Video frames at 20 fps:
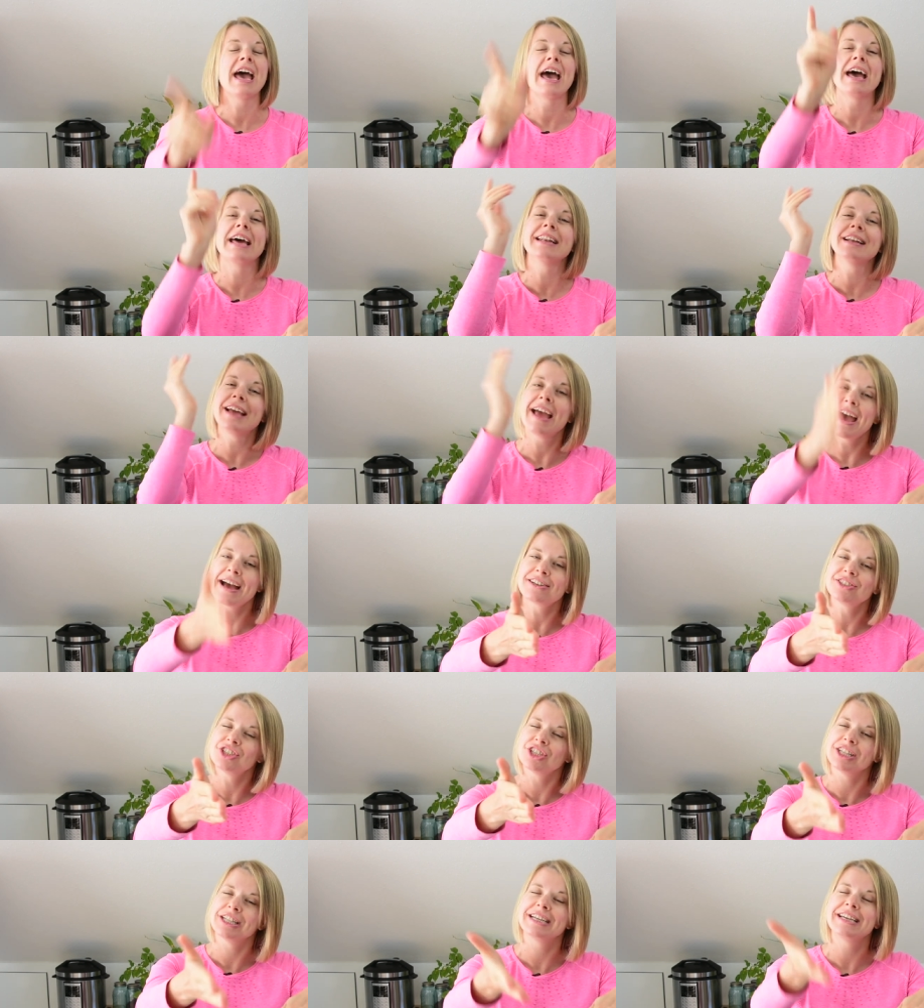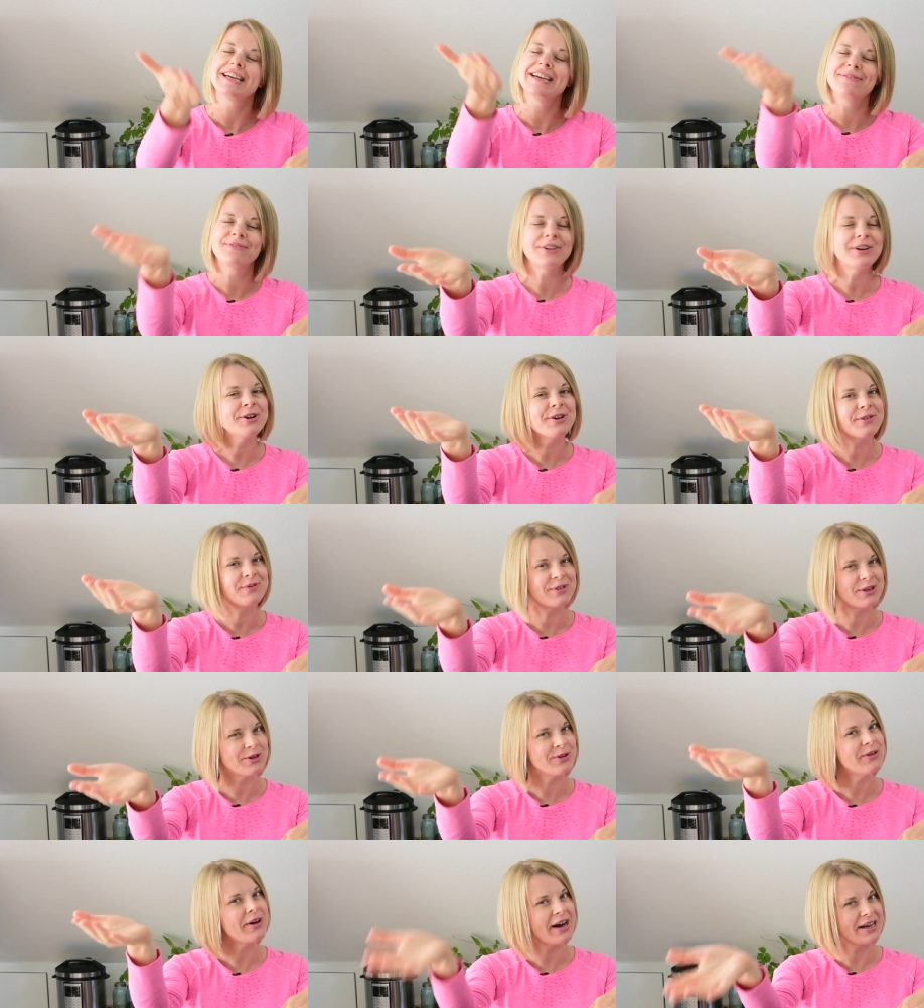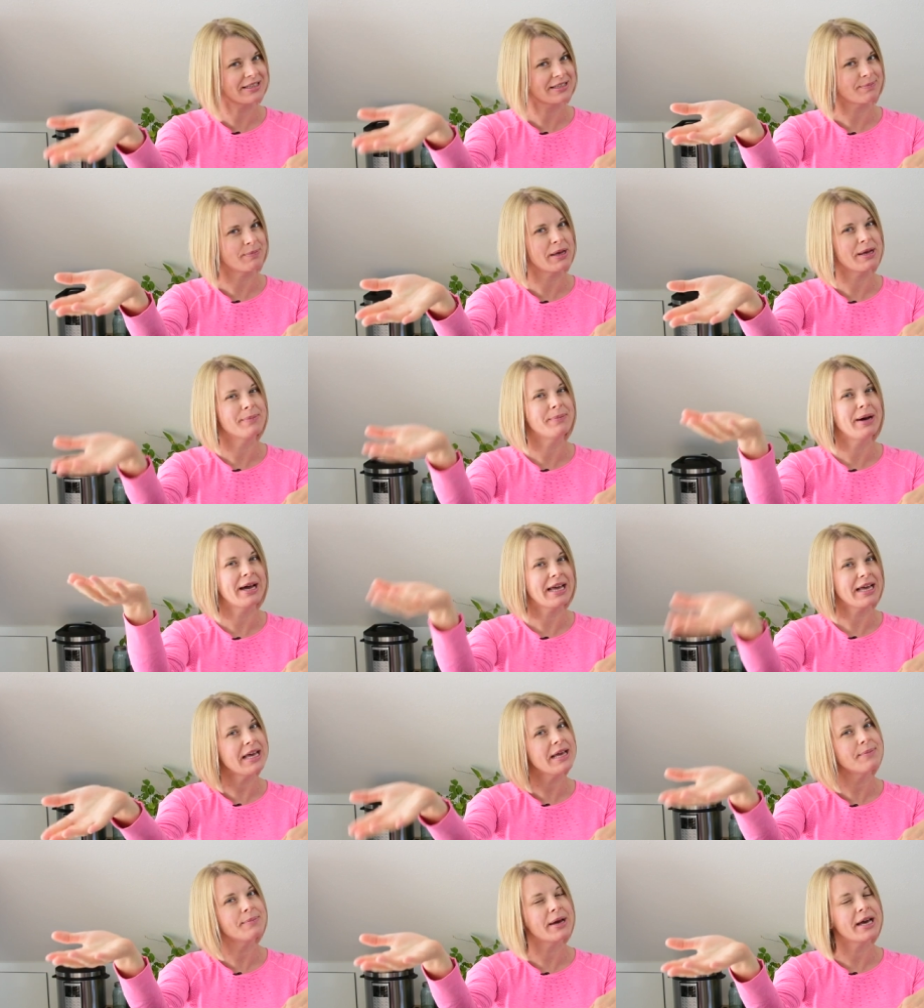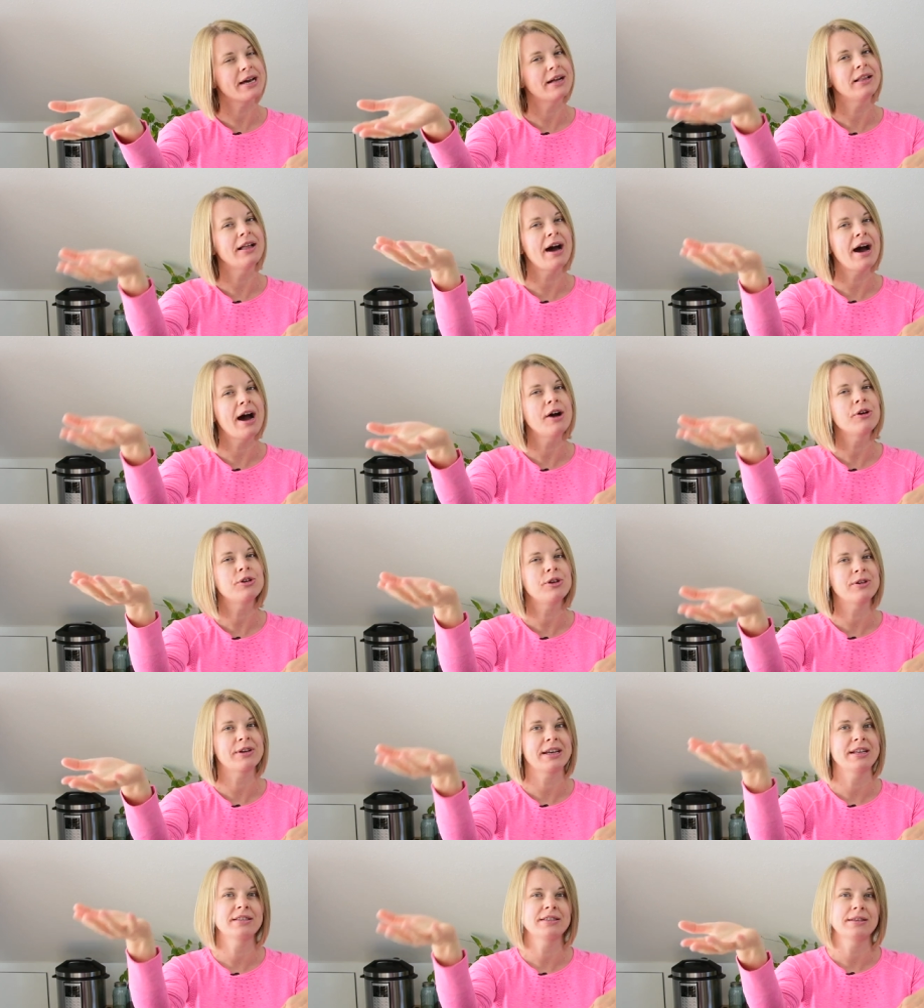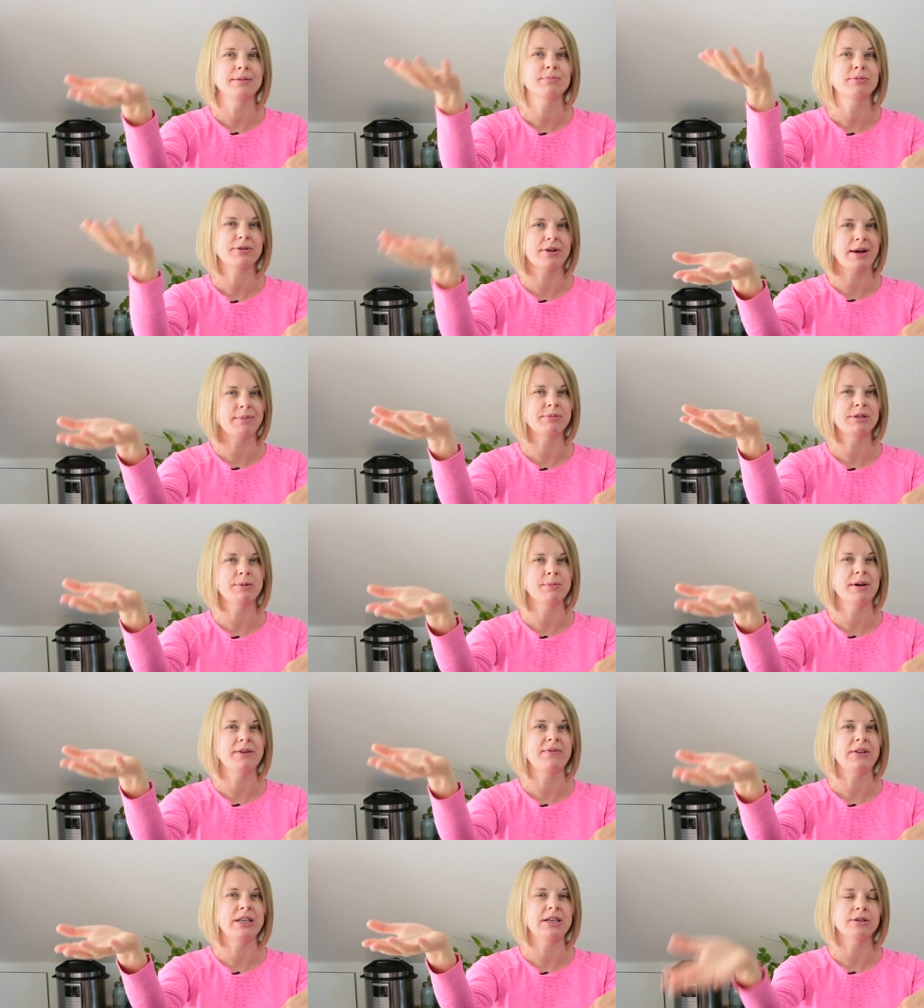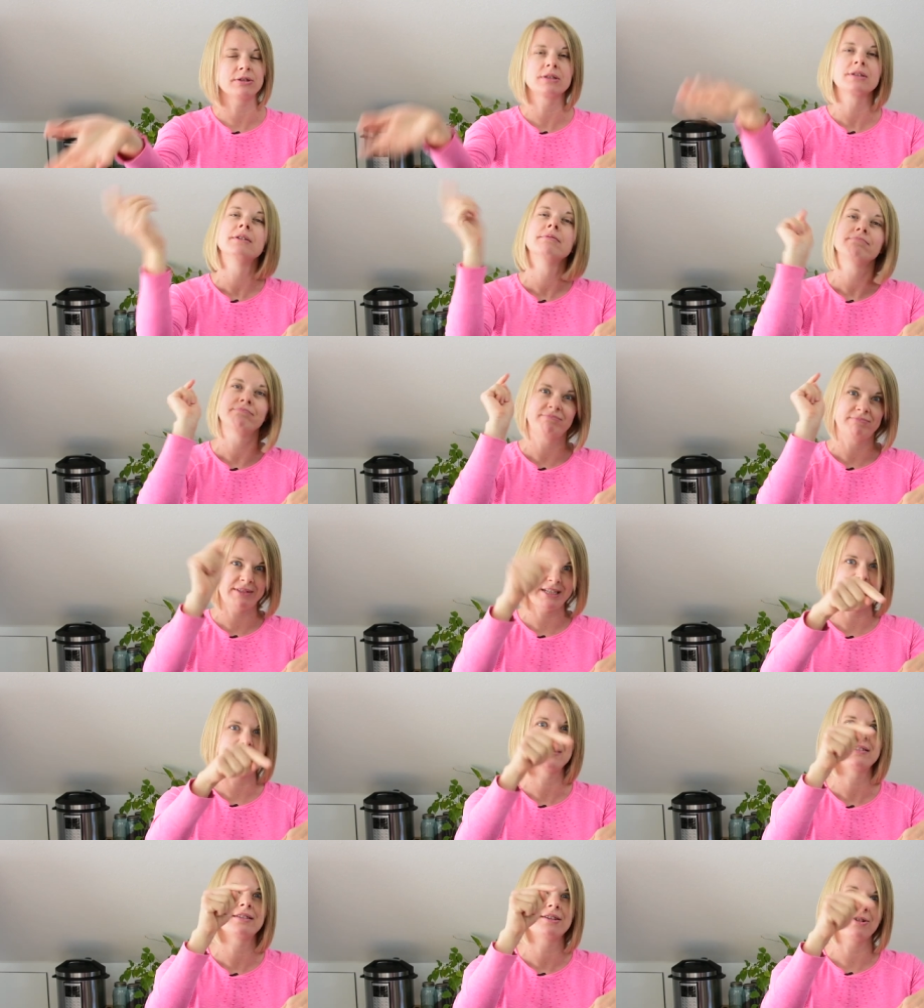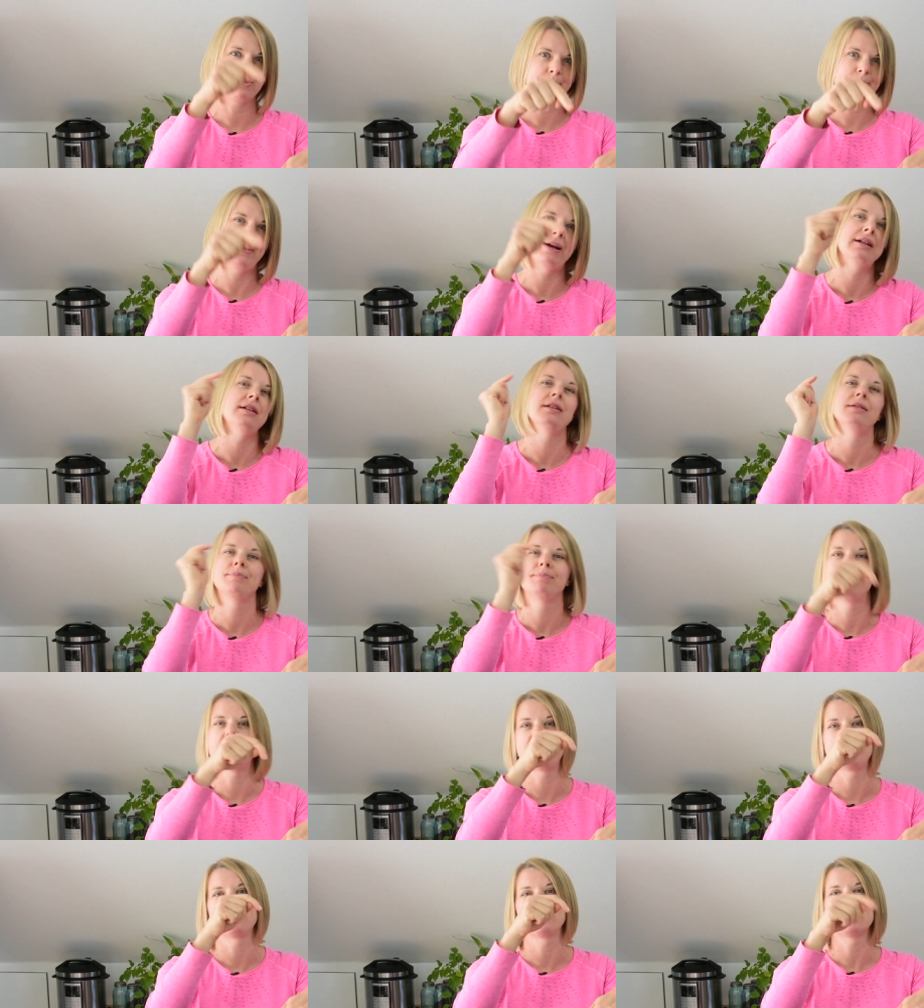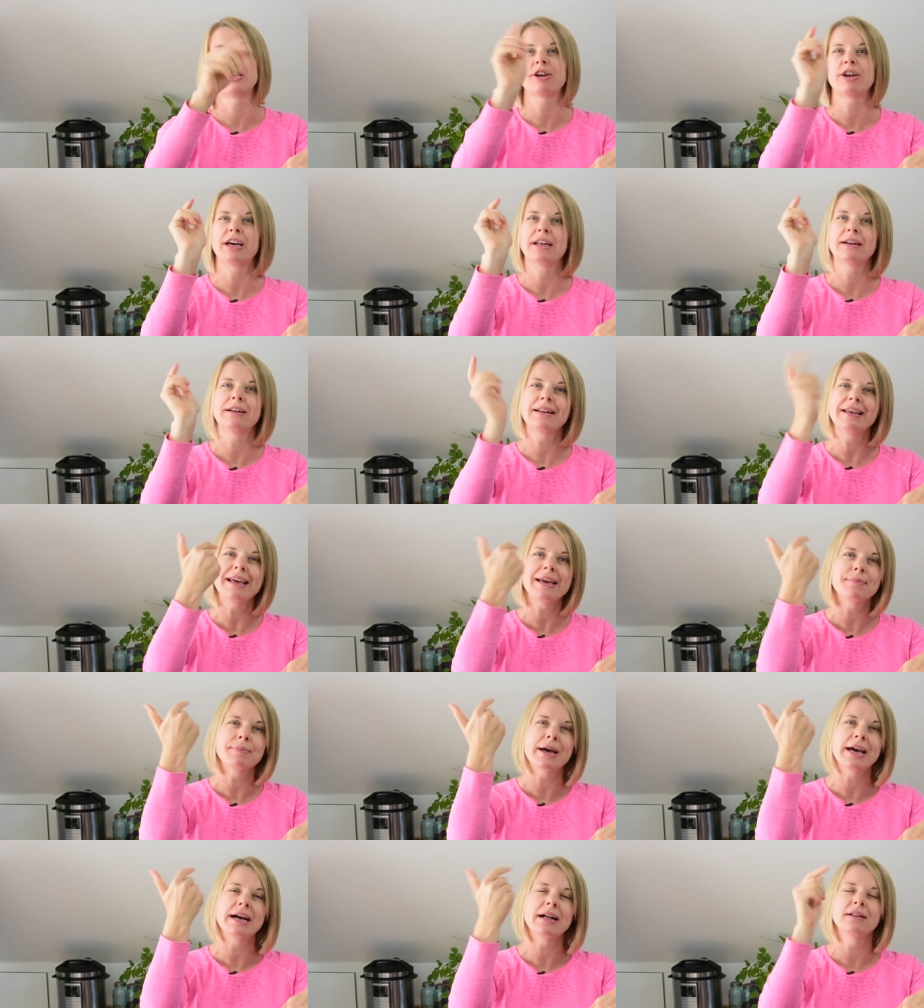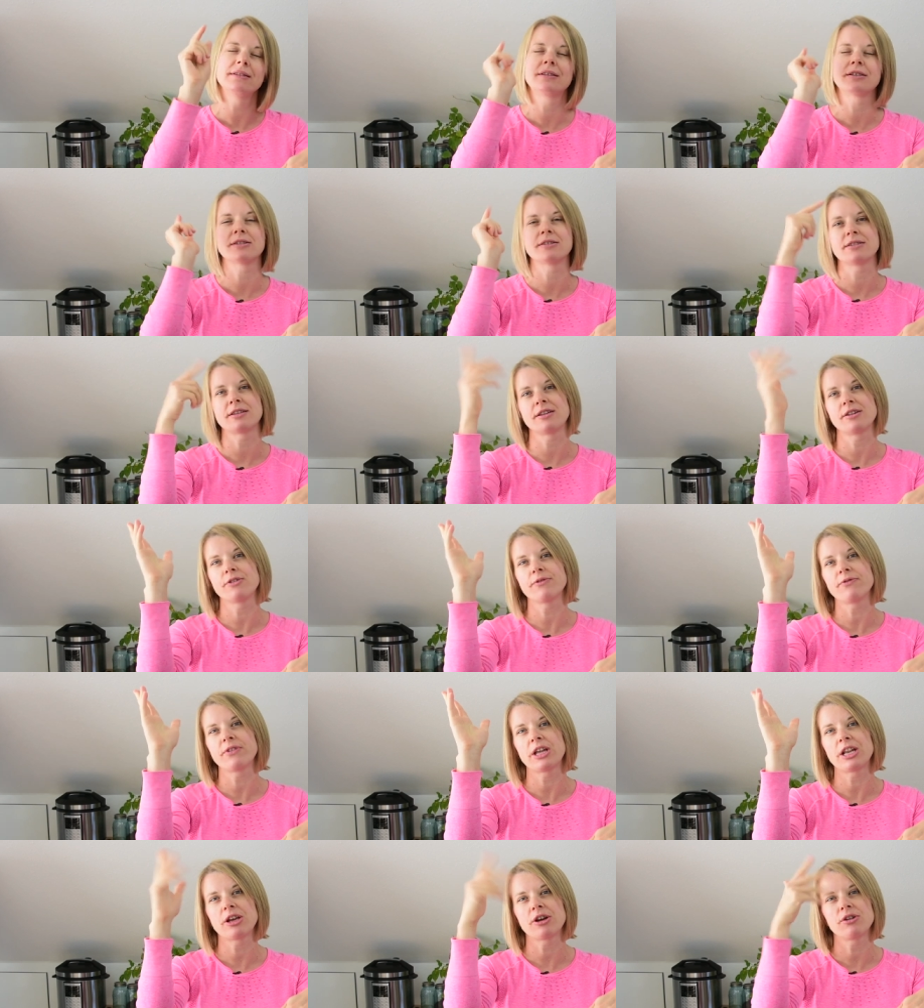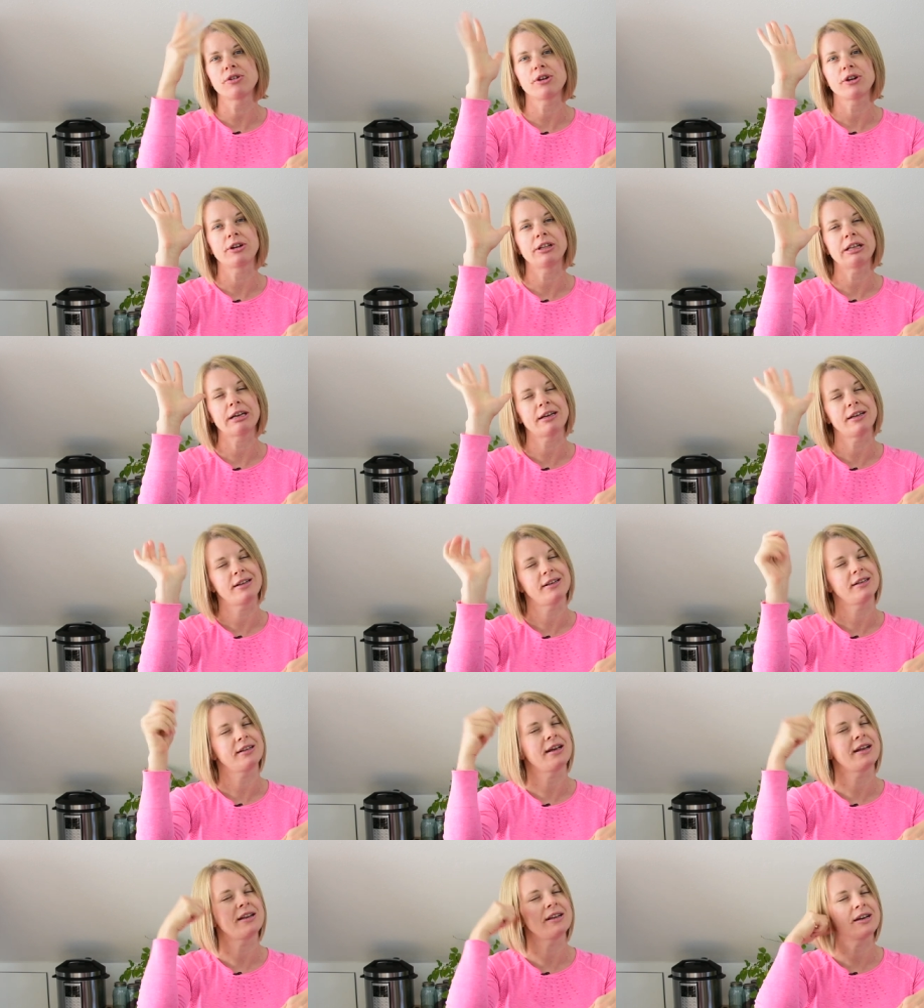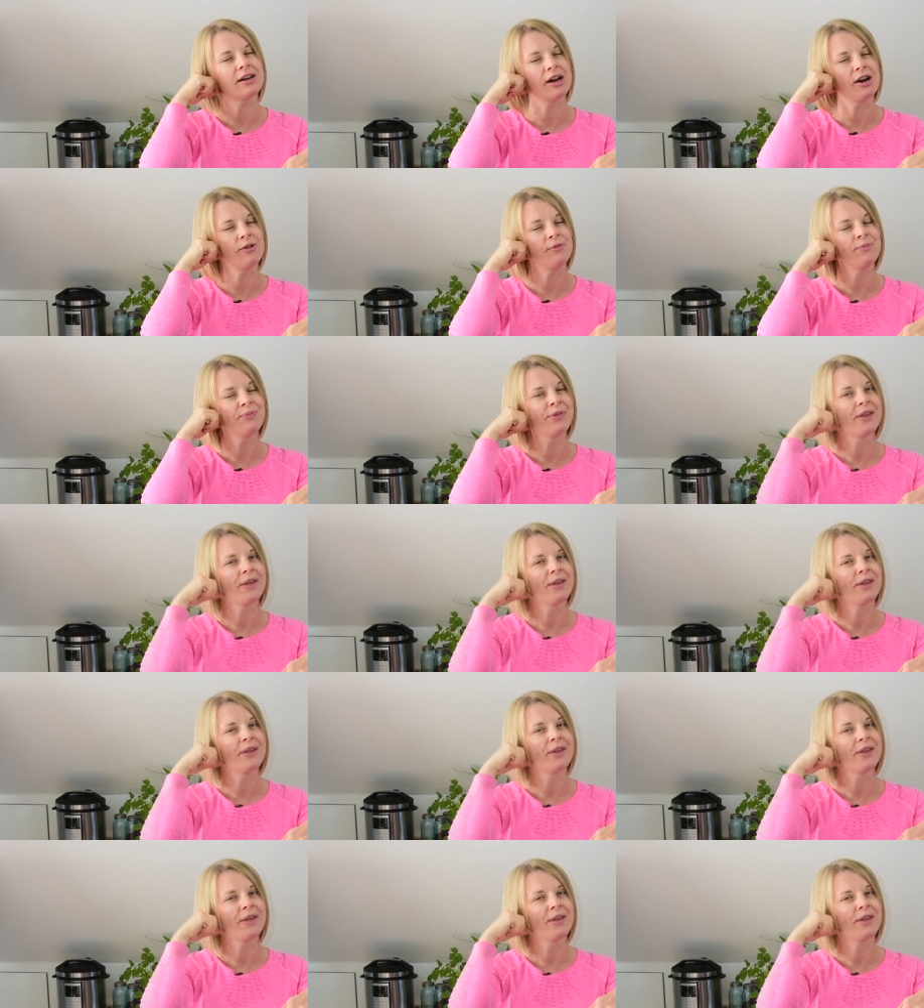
And actually, if few of you ask me by email how you can subscribe to my videos, that's your bell button. You get an email, there's a new video, you click on it and you go.